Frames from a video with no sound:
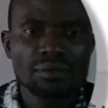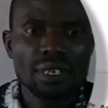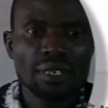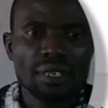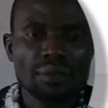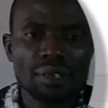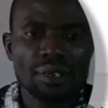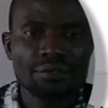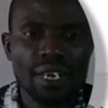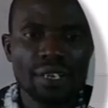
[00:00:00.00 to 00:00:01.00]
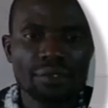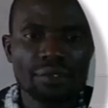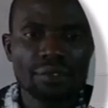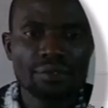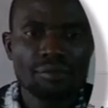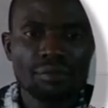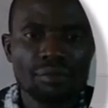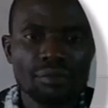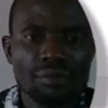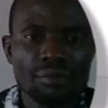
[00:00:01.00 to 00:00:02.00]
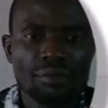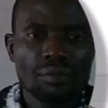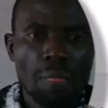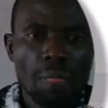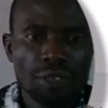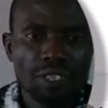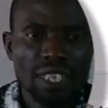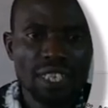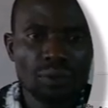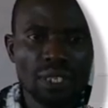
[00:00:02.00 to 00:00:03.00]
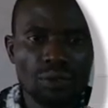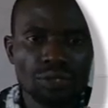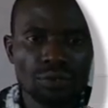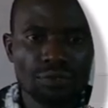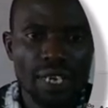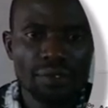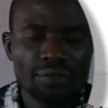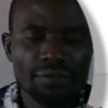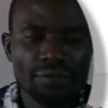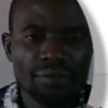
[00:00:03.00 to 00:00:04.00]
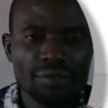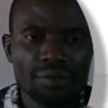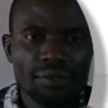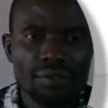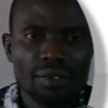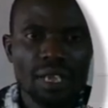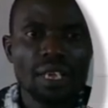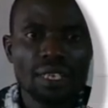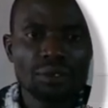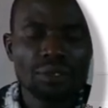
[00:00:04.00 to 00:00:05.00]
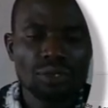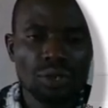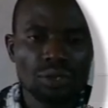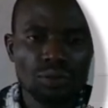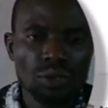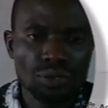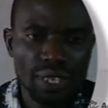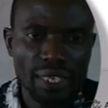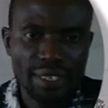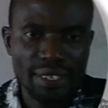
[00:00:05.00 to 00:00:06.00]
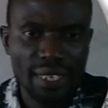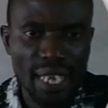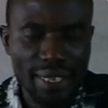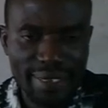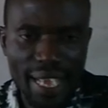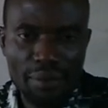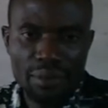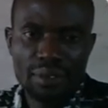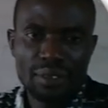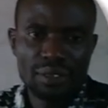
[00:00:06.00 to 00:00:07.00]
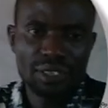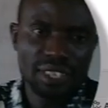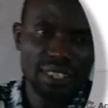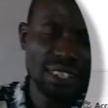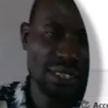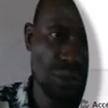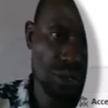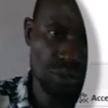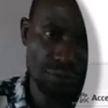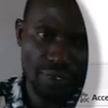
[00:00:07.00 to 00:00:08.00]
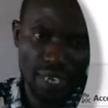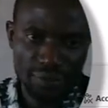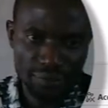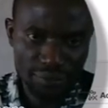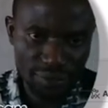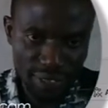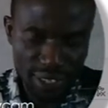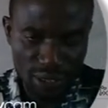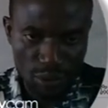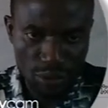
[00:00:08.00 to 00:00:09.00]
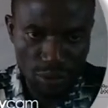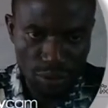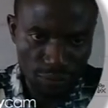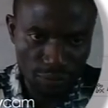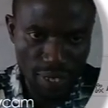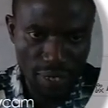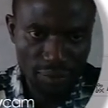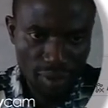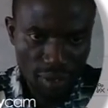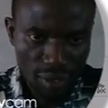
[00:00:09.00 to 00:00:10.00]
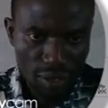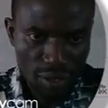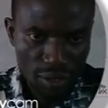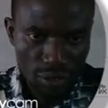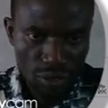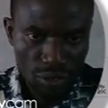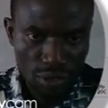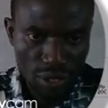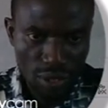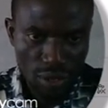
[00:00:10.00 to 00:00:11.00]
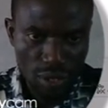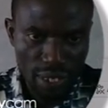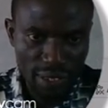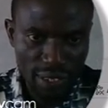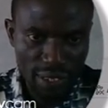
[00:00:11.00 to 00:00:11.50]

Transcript: by 5, because Q equals to 5. Q is equals to 30 and time T equals to 5. T equals to 5. So the current will